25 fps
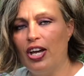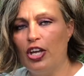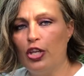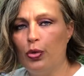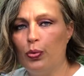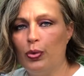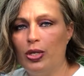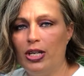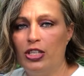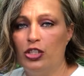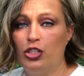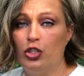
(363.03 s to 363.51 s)
that
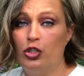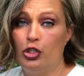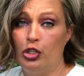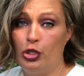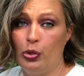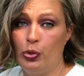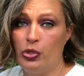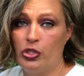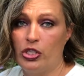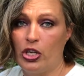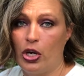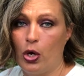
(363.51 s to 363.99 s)
you need to
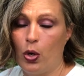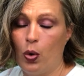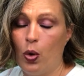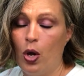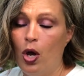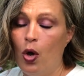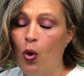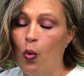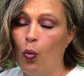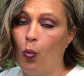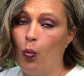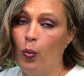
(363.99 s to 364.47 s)
do so
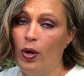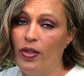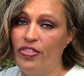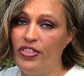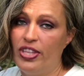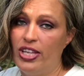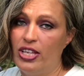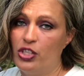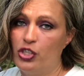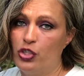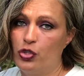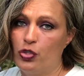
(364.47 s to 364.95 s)
with
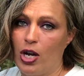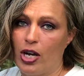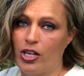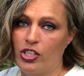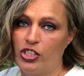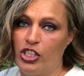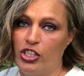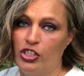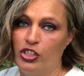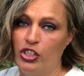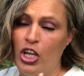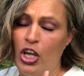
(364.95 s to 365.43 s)
the
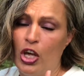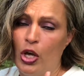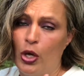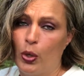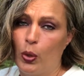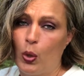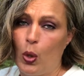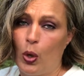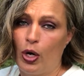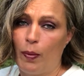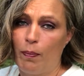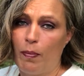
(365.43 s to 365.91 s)
instructions.
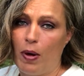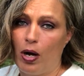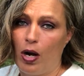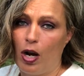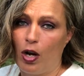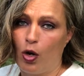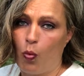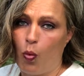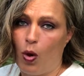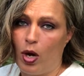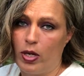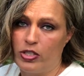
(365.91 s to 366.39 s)
Go to
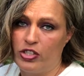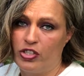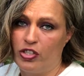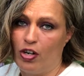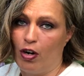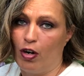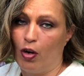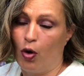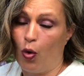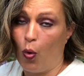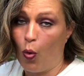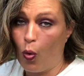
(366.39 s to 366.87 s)

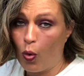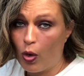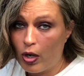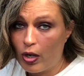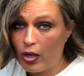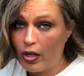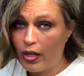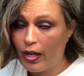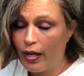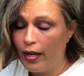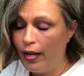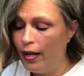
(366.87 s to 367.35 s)

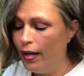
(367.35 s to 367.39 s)
monarchwatch.org